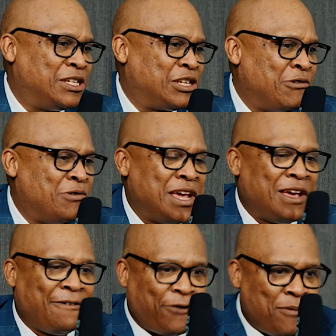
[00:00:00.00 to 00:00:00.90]
so
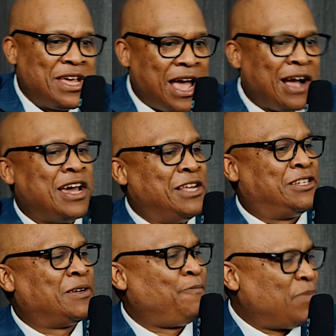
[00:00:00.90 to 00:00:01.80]
from a young
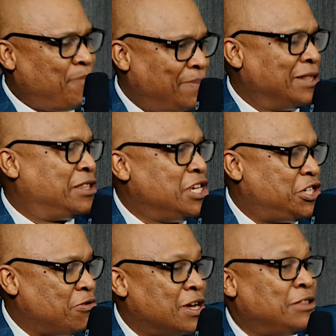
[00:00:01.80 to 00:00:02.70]
age, people
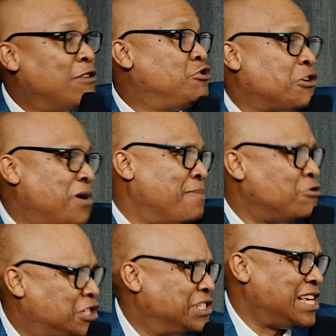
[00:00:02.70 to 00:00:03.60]
teach you, don't show
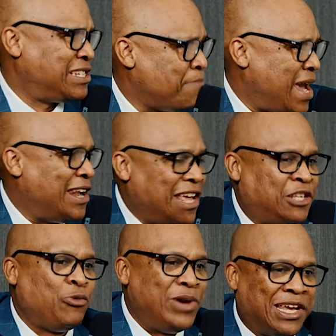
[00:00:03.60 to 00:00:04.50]
emotions as a man,
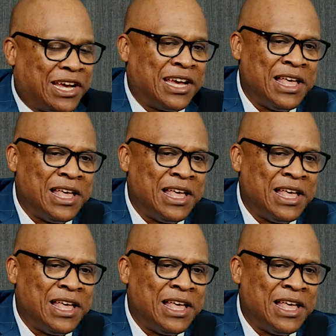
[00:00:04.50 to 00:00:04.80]
it's weak.